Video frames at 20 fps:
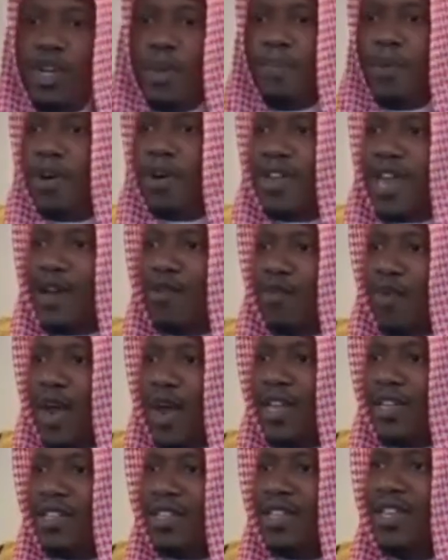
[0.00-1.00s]
upon that
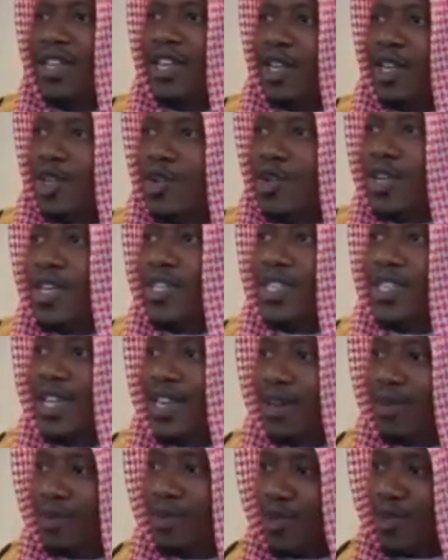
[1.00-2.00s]
right, you can take
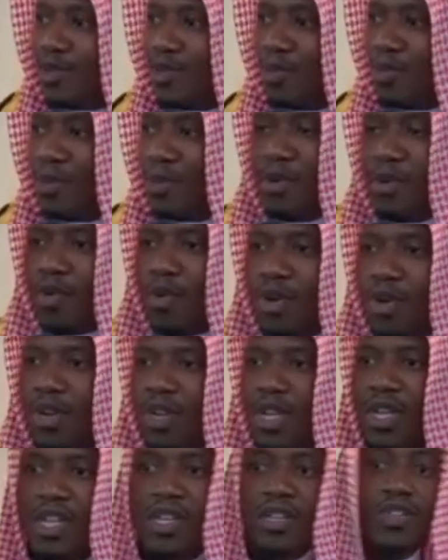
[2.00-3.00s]
them to the Supreme
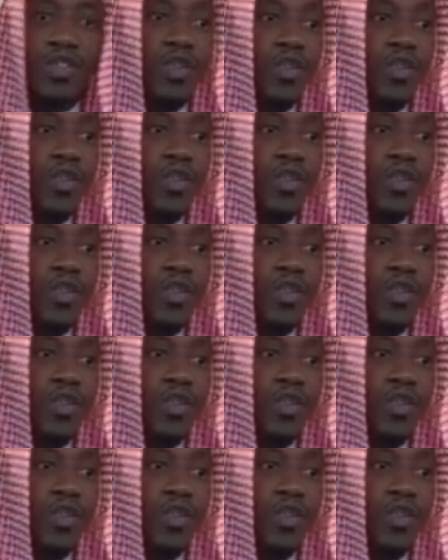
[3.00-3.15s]
Court. So